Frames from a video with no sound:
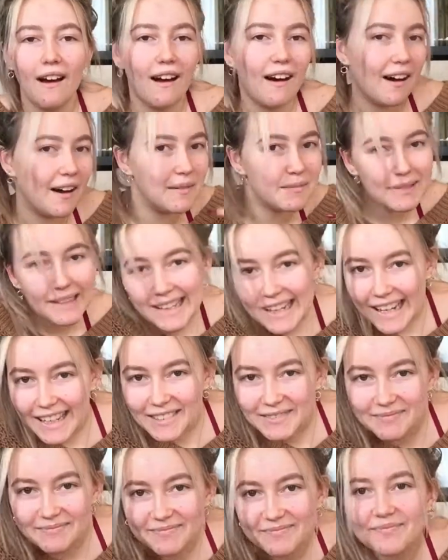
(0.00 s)
I'm Lily,
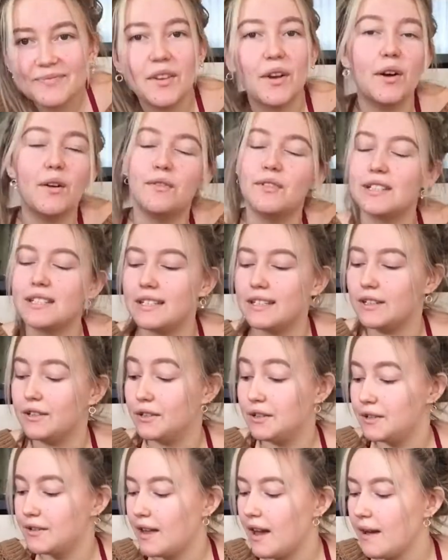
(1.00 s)
obviously you
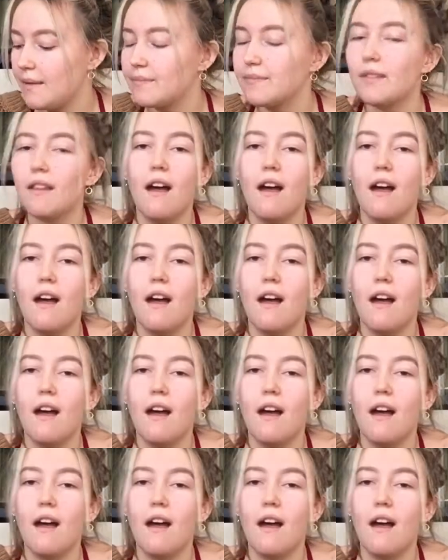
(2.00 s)
knew that.